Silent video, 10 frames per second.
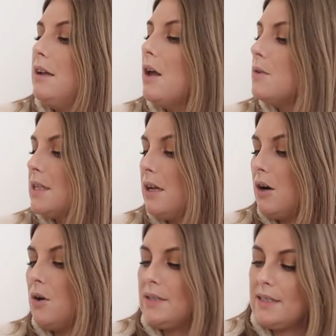loads and
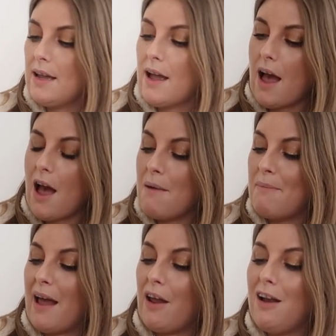loads. Um,
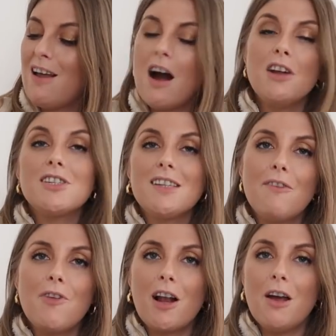and I, lo I just
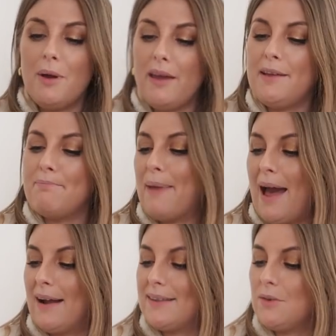love the Chloe
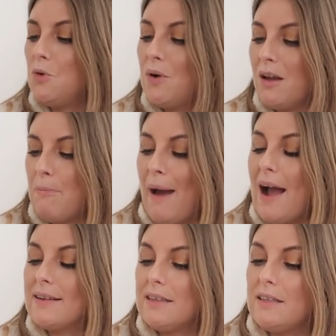bags, all Chloe
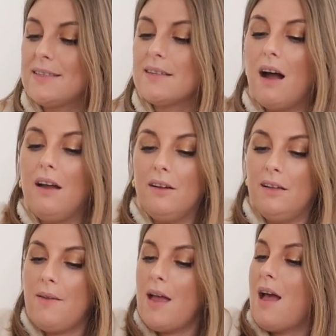bags and
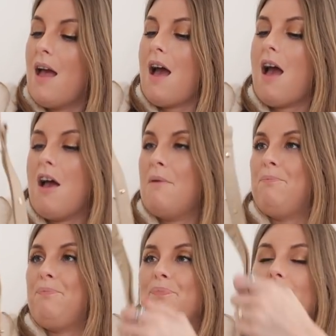style.
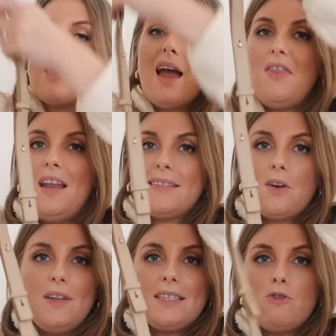Um, And then it's
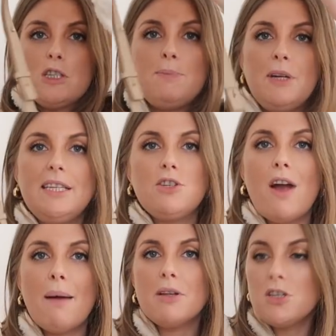got this crossbody
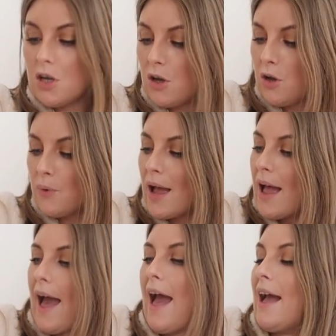strap too,
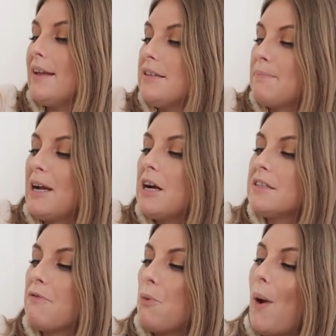and
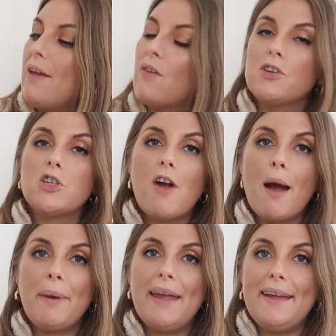because of the way that the
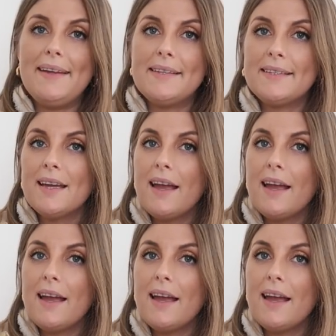strap is,